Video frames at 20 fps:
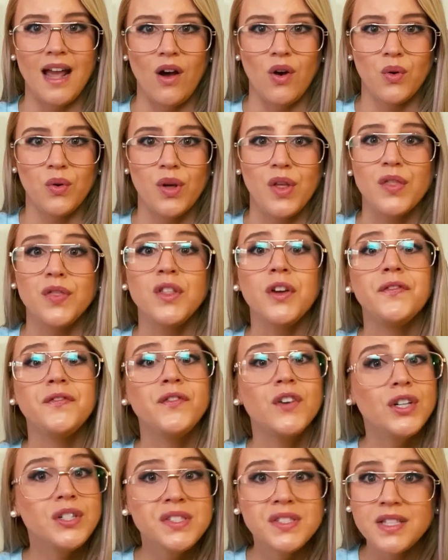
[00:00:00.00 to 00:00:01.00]
Now, the
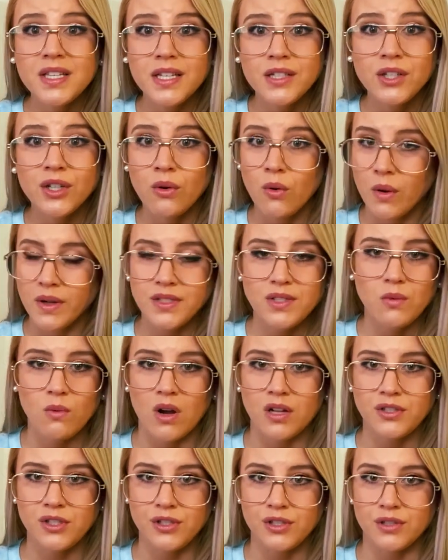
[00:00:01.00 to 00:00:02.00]
first thing you're going to
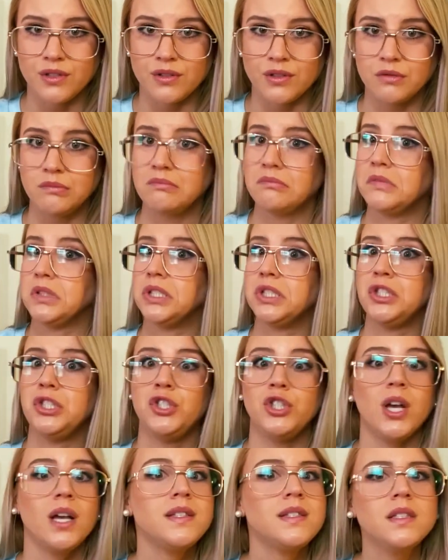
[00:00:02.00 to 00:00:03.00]
want to do,
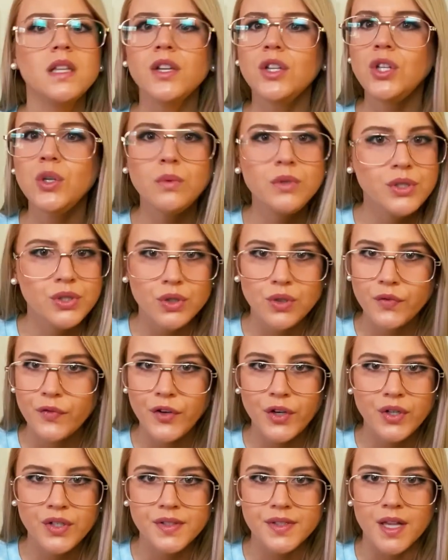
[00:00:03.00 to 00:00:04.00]
just like you would do for
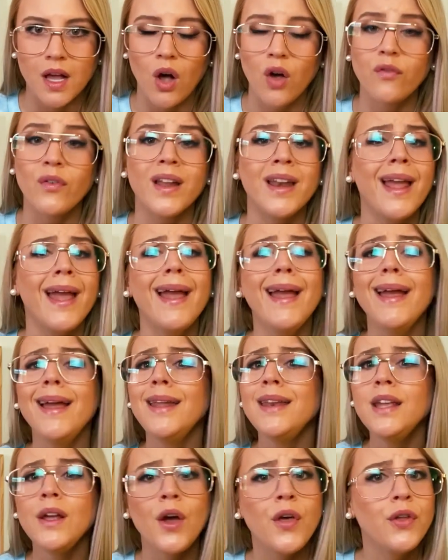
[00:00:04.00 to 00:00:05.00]
yourself and
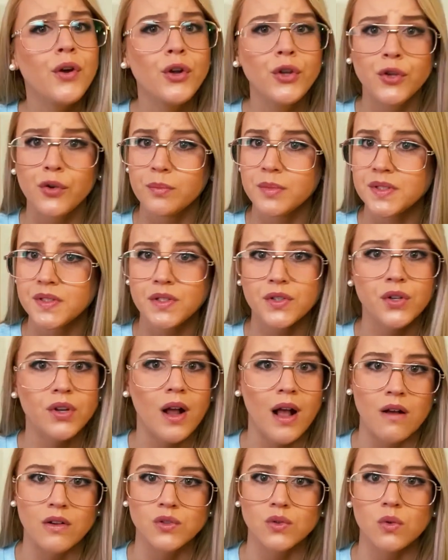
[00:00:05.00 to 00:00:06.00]
any other humans in your
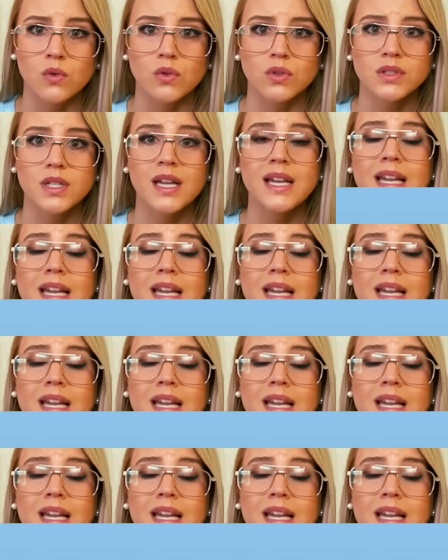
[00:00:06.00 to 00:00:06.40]
household,